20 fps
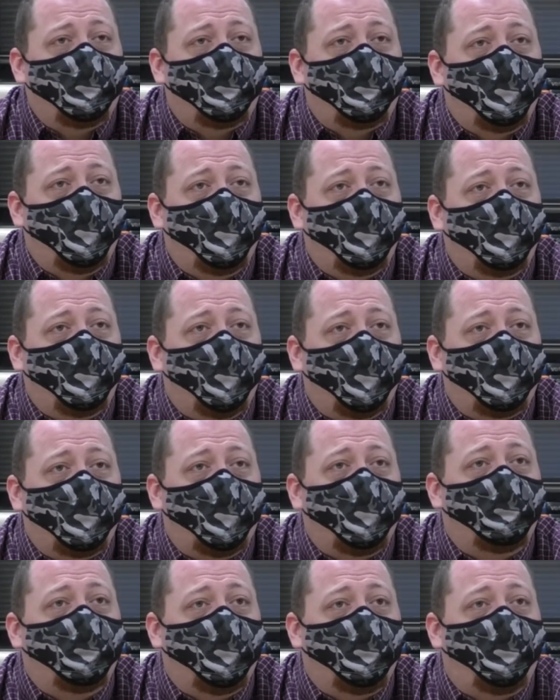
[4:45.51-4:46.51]
so a
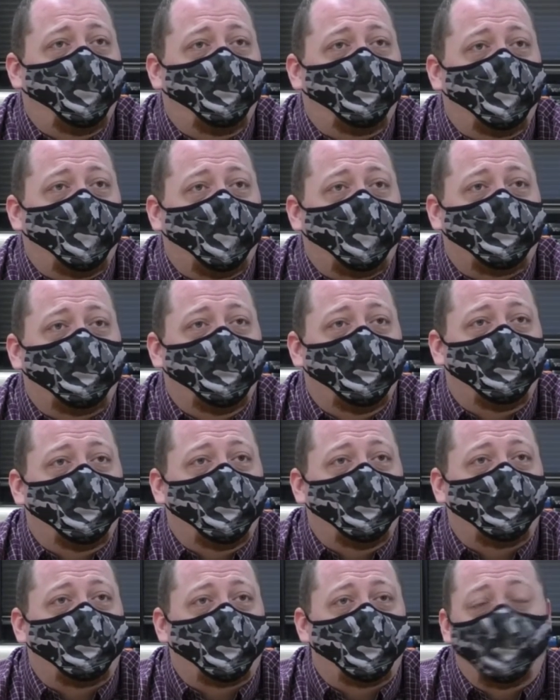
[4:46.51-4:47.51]
lot of my favorite
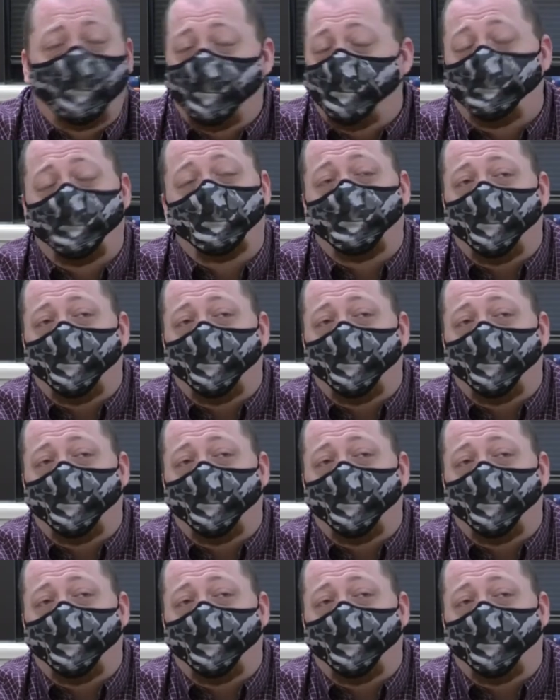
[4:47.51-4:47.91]
activities are whatever